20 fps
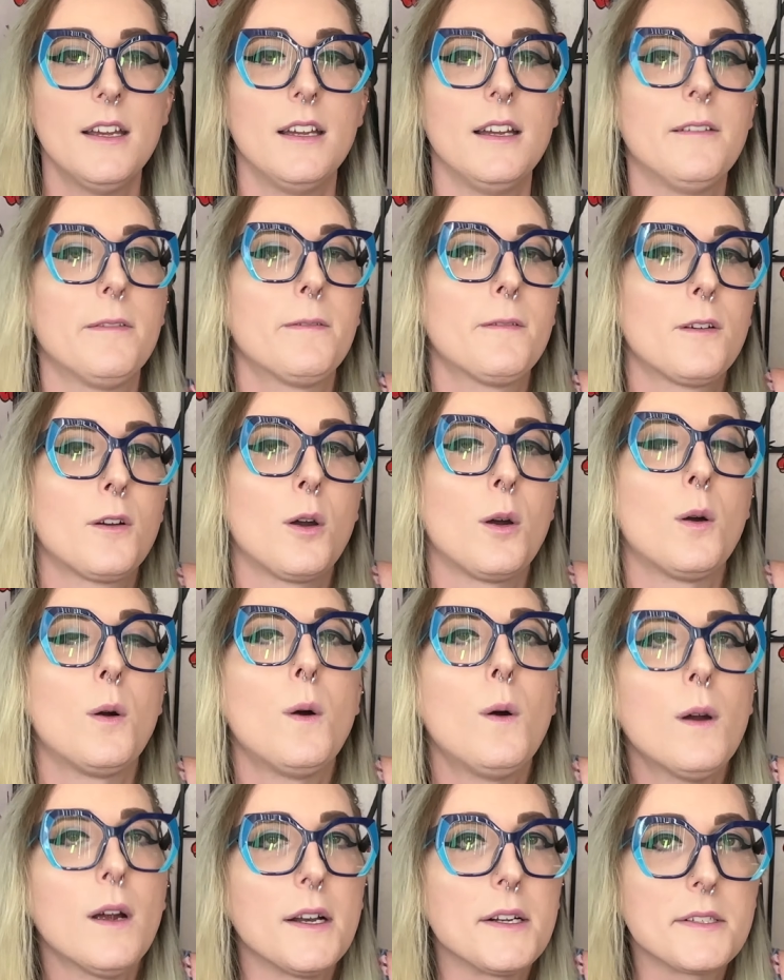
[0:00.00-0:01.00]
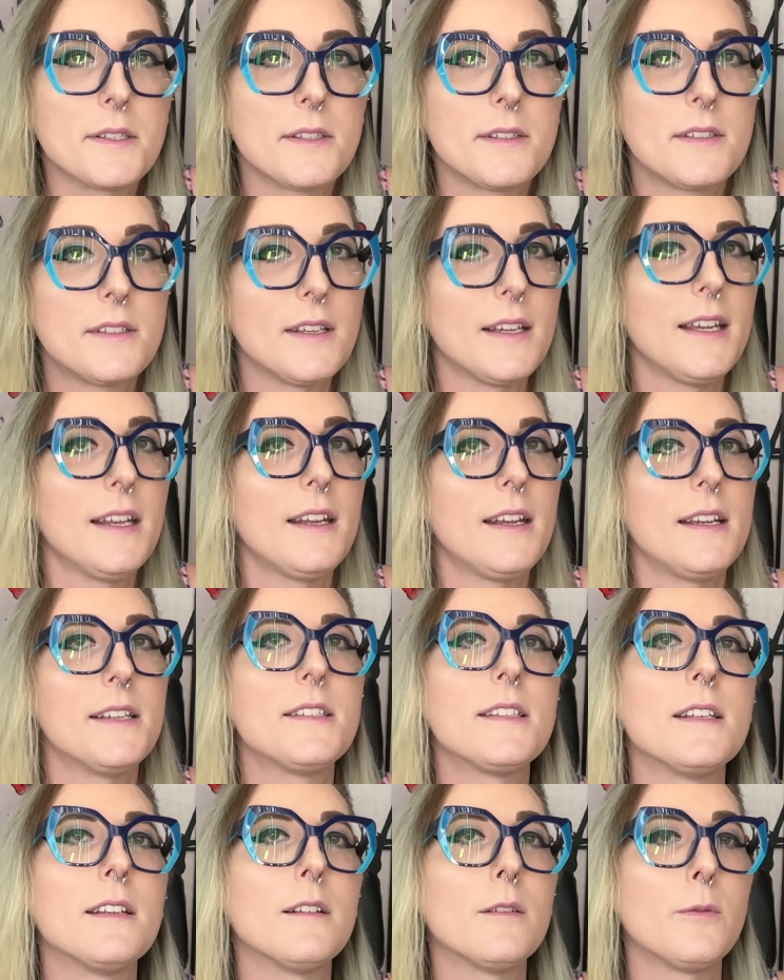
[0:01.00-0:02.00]
Of course, it
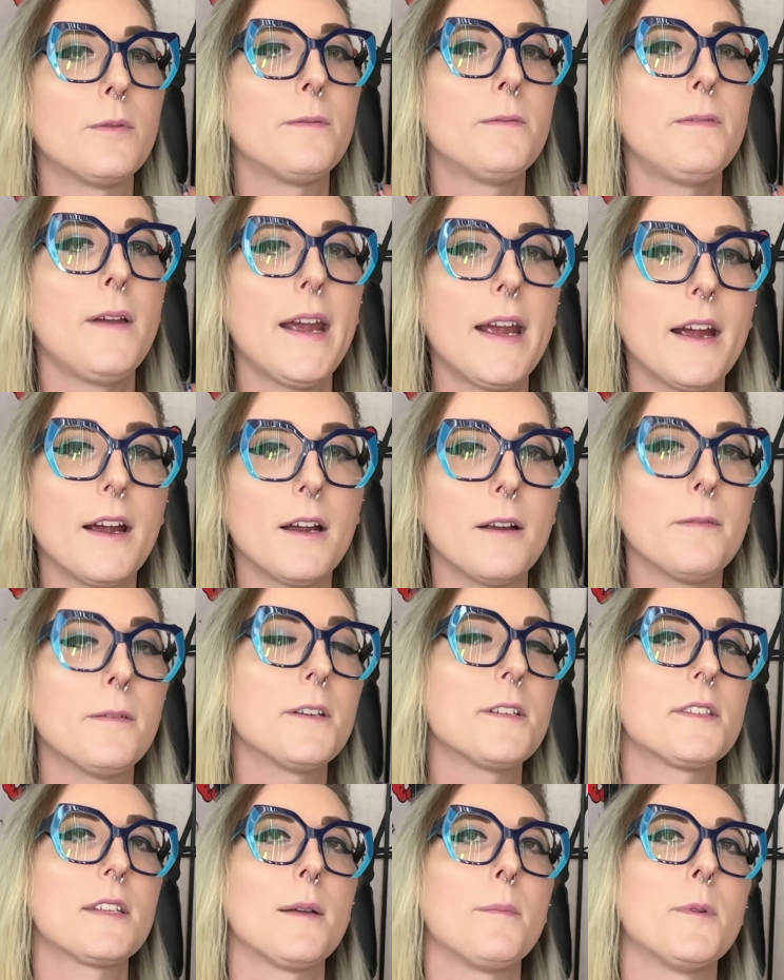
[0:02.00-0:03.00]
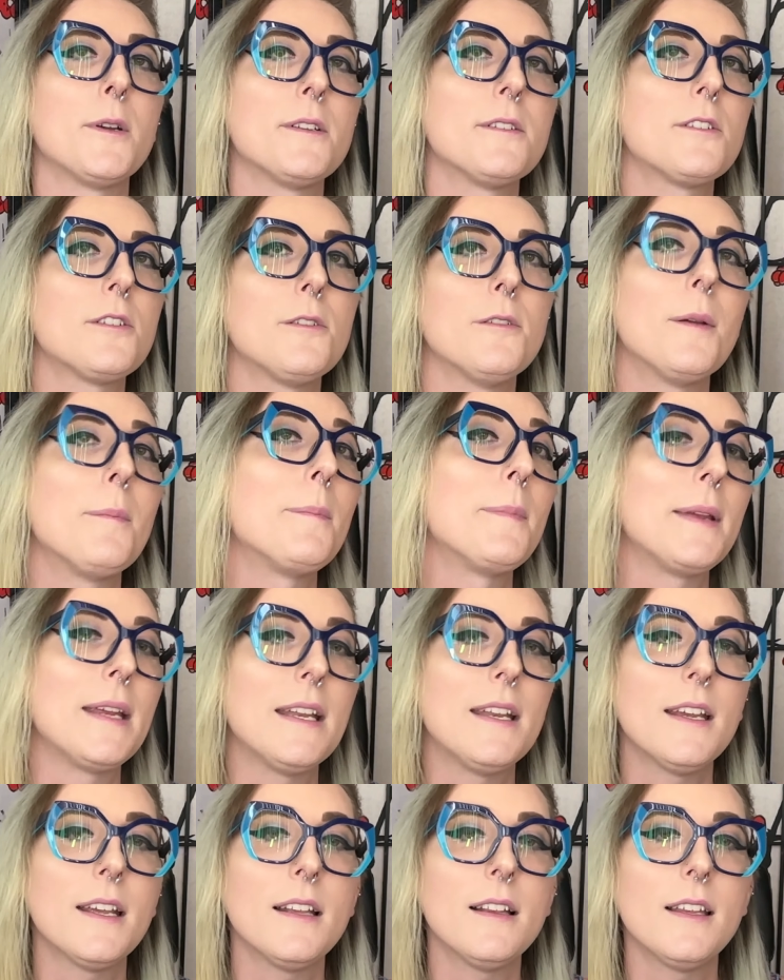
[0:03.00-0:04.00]
isn't fair for someone to
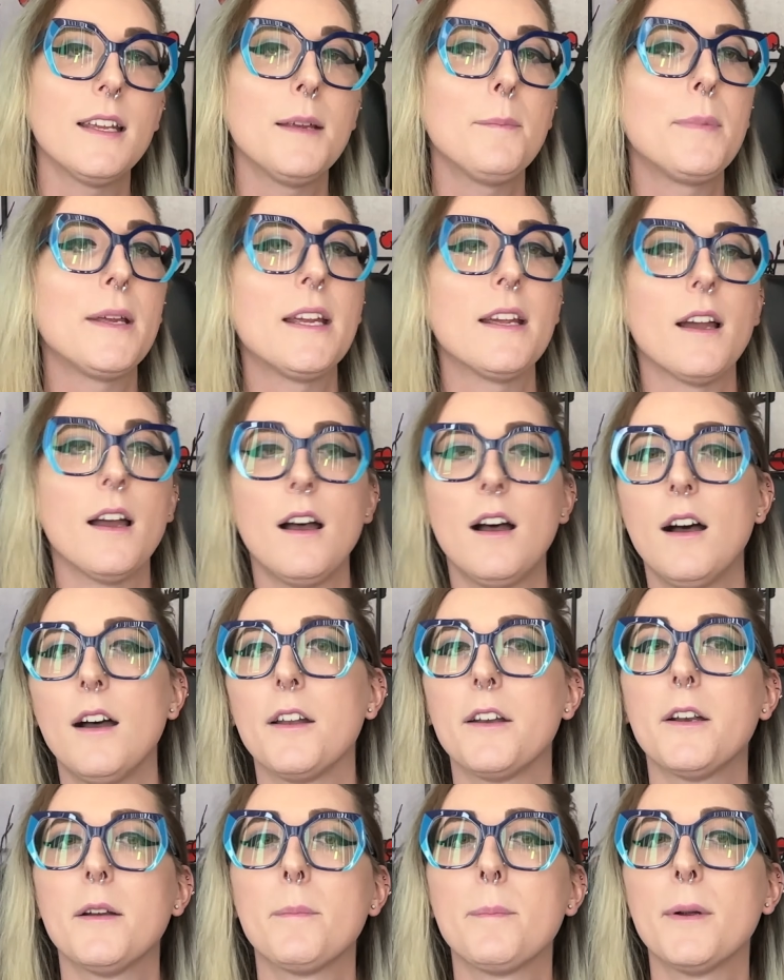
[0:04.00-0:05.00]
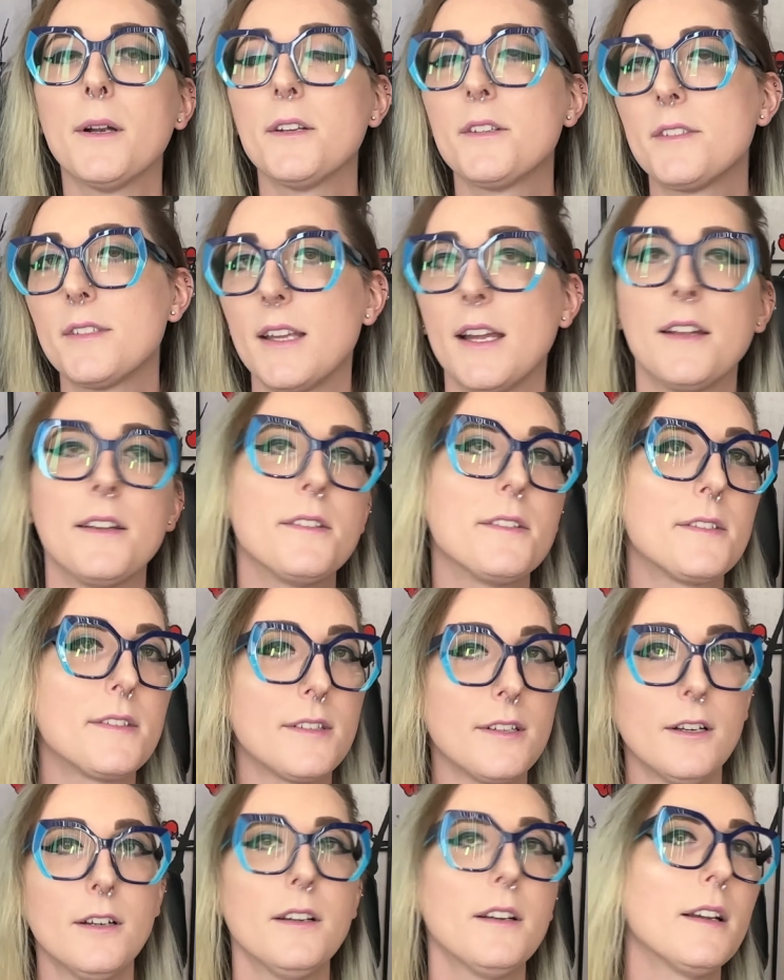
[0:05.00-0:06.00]
immediately be 100%
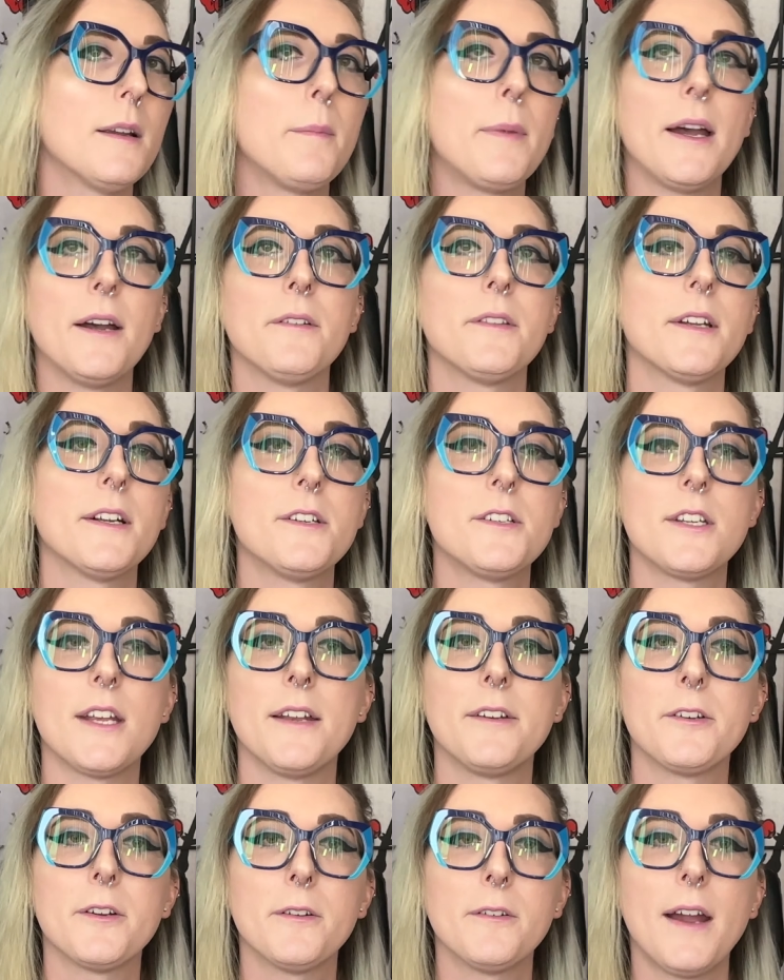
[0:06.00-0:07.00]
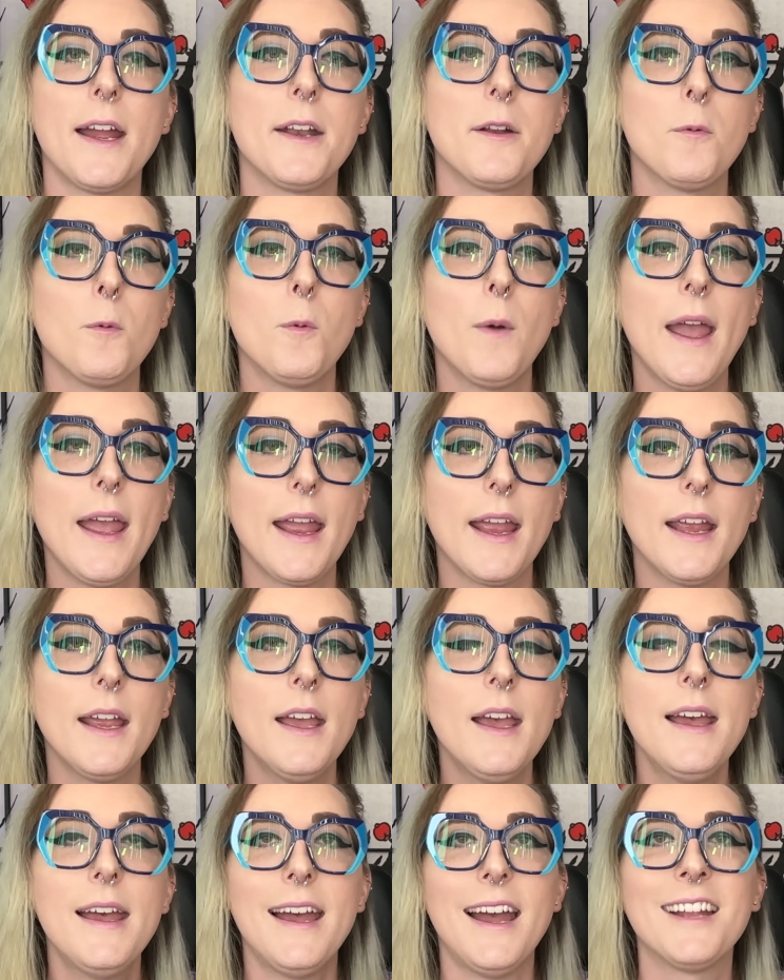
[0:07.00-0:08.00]
certain about their gender right away
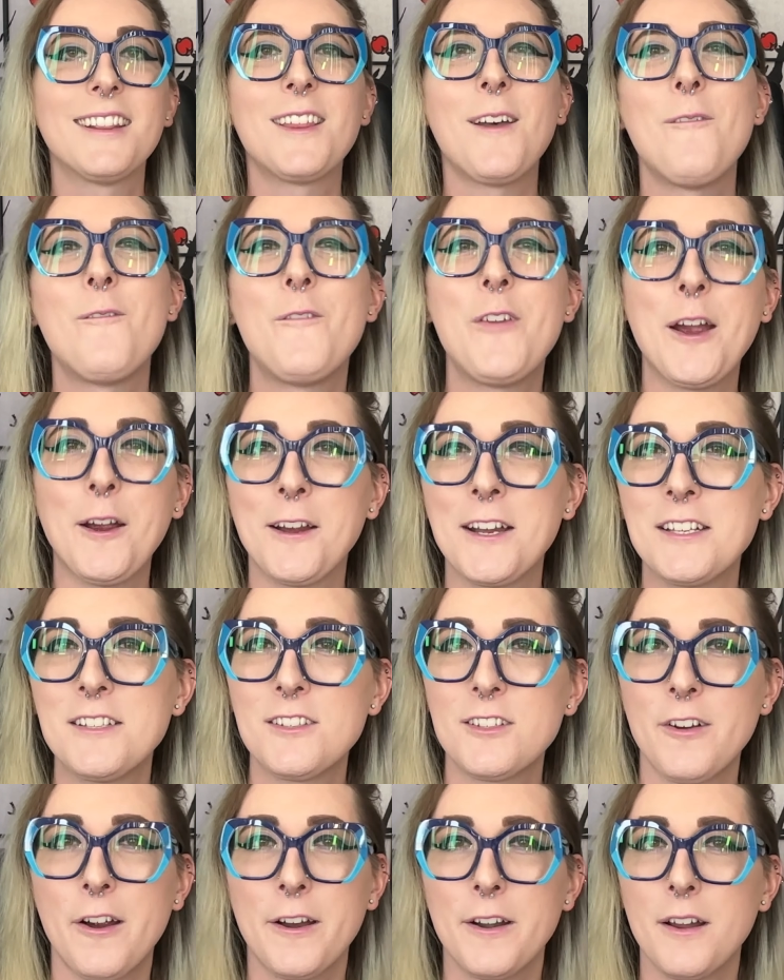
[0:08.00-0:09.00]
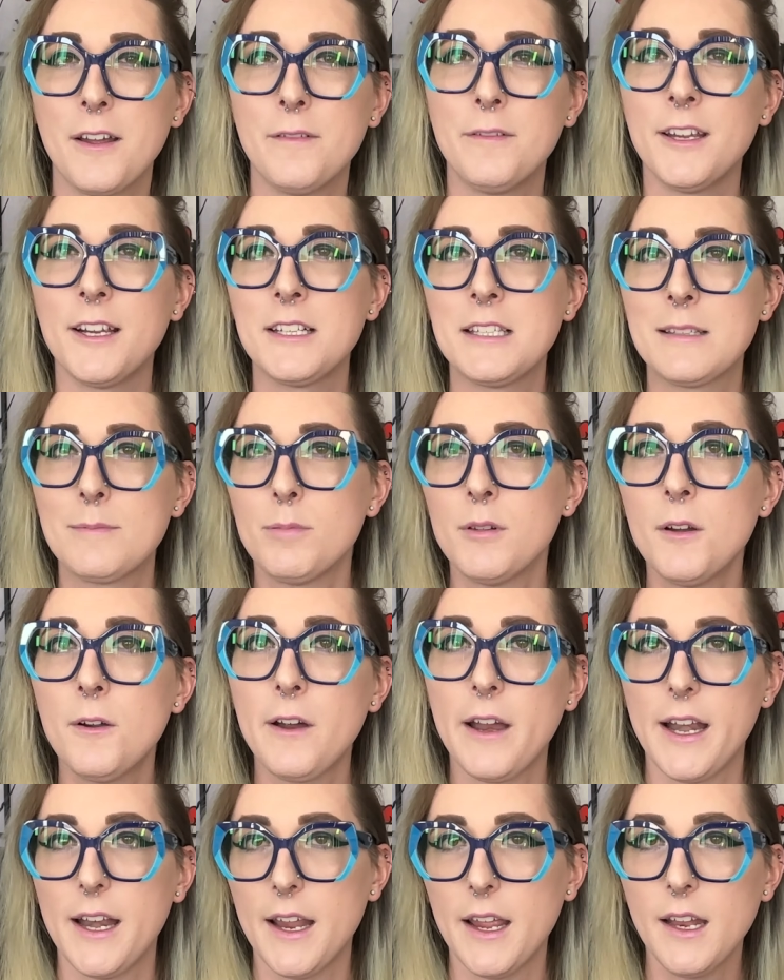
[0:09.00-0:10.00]
at the very start of
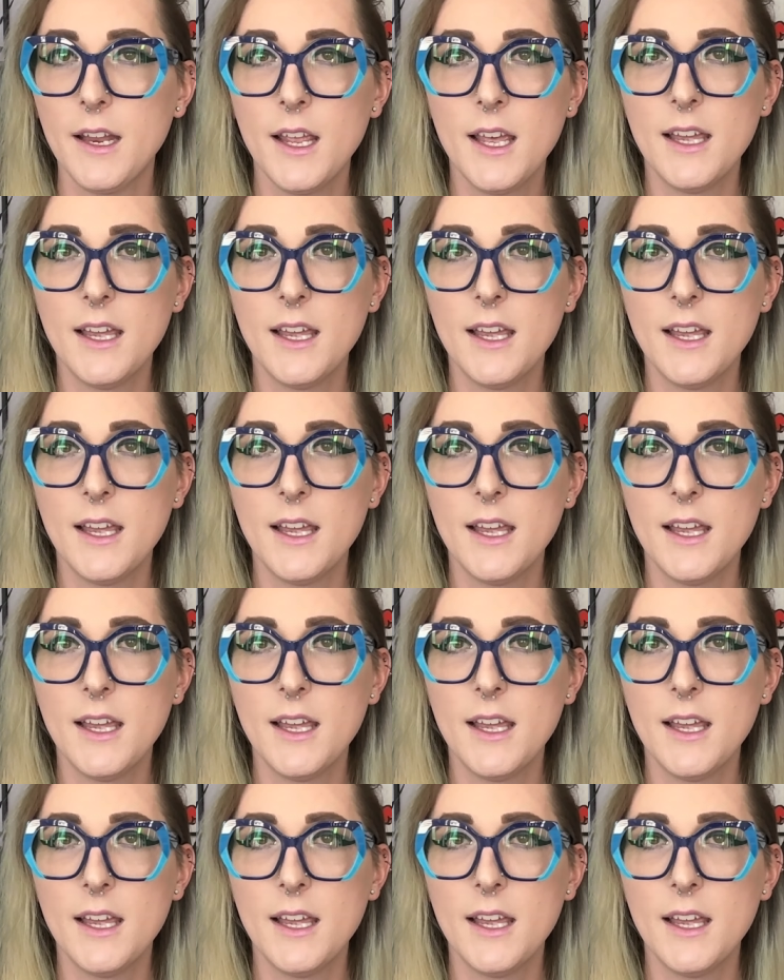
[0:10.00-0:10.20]
exploring it,